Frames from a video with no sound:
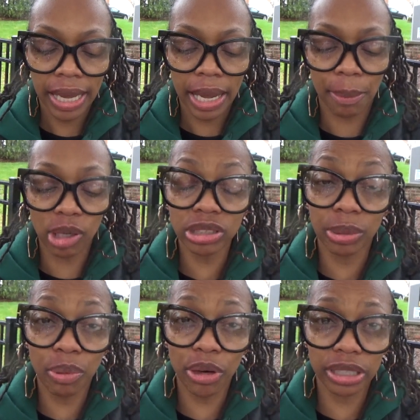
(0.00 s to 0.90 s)
And most
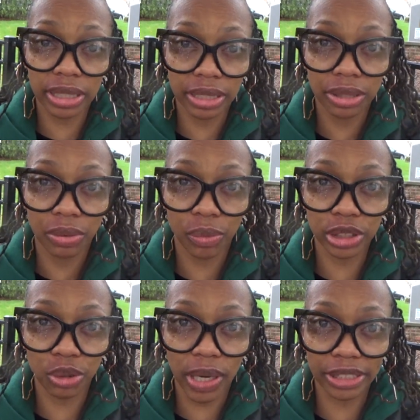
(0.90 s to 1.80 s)
importantly,
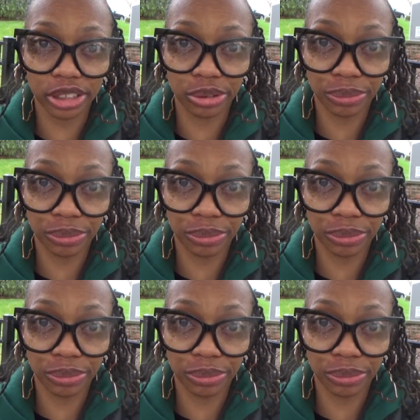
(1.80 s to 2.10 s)
what do I do?